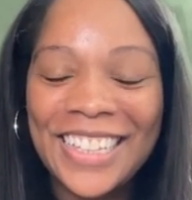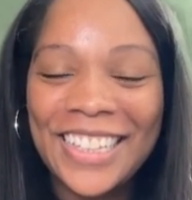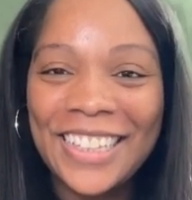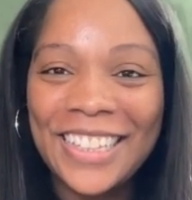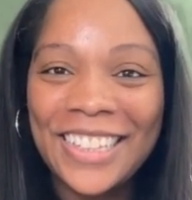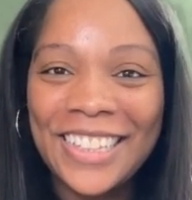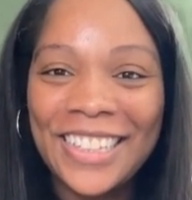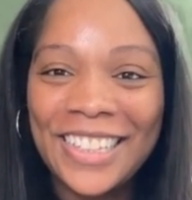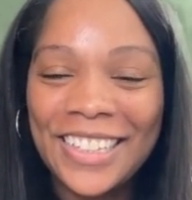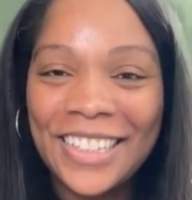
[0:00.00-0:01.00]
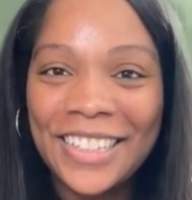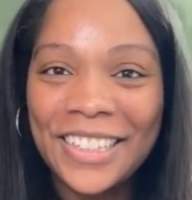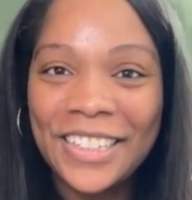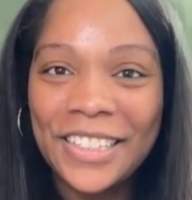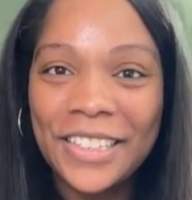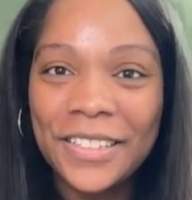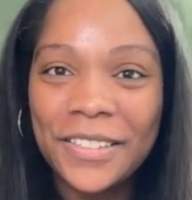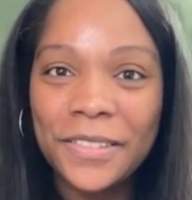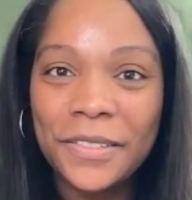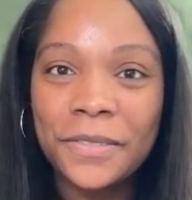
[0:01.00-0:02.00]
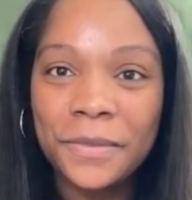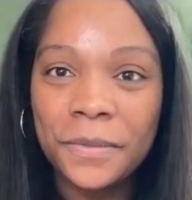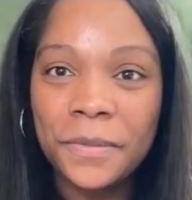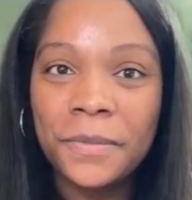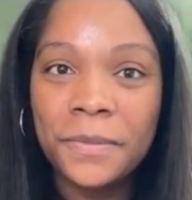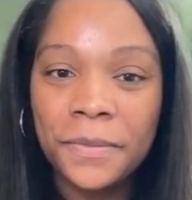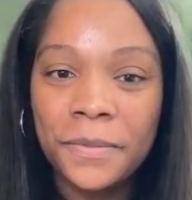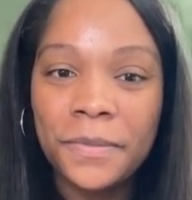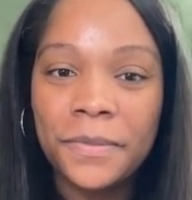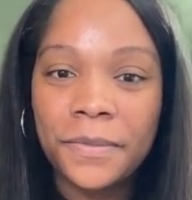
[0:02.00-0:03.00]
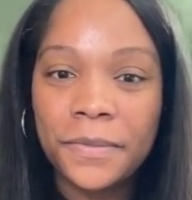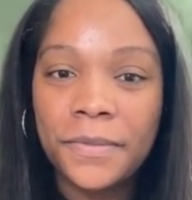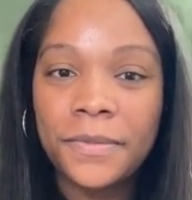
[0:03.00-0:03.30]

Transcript: No words are spoken by the person on screen.